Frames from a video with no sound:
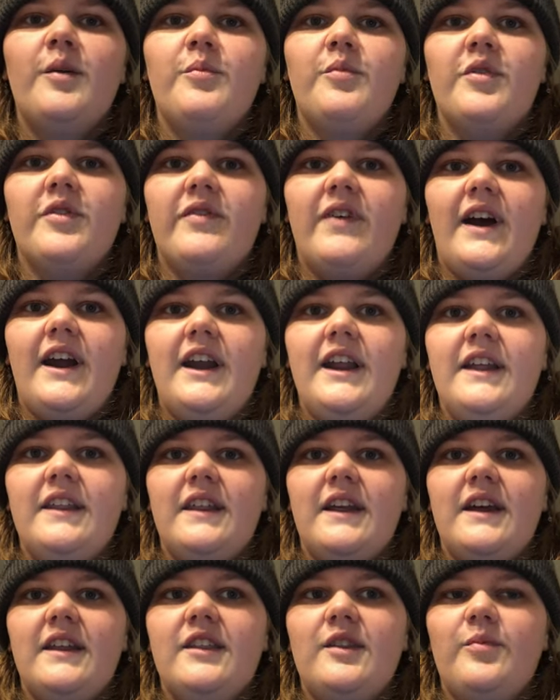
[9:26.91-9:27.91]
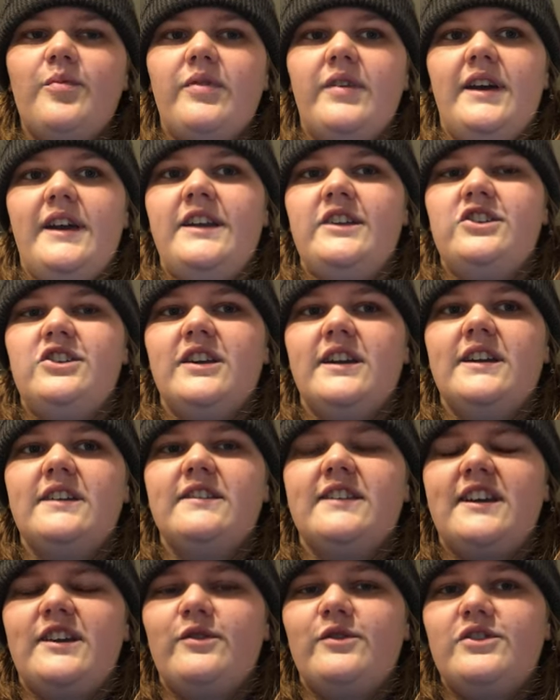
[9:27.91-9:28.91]
providing that the plain chicken
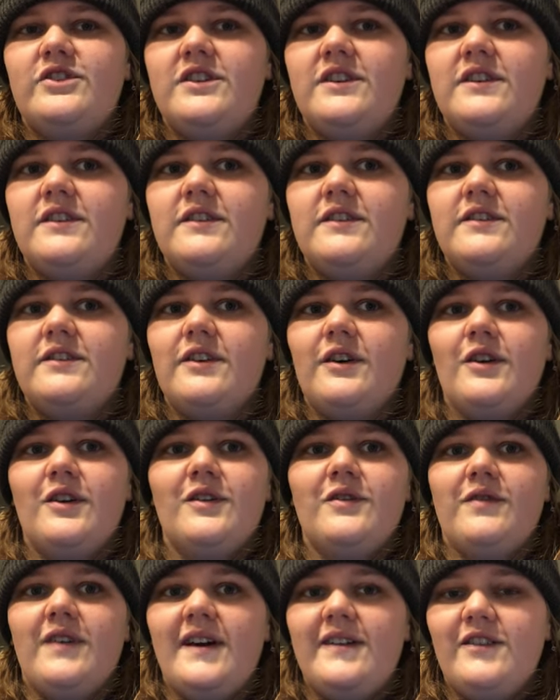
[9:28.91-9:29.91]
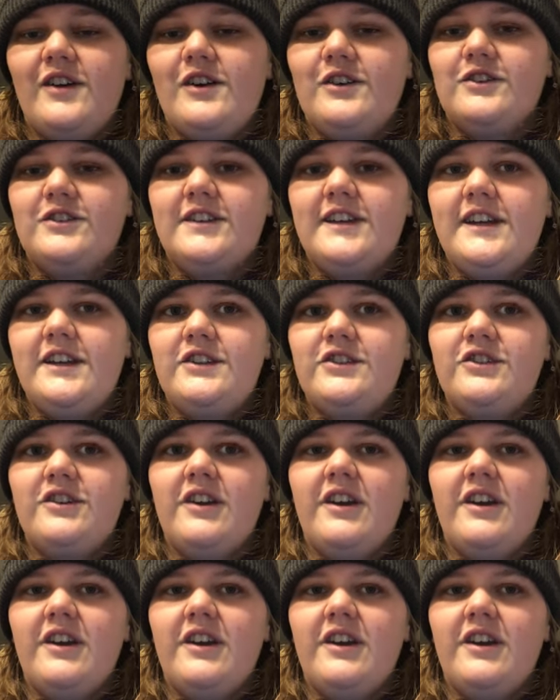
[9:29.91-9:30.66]
sandwiches are five dollars each,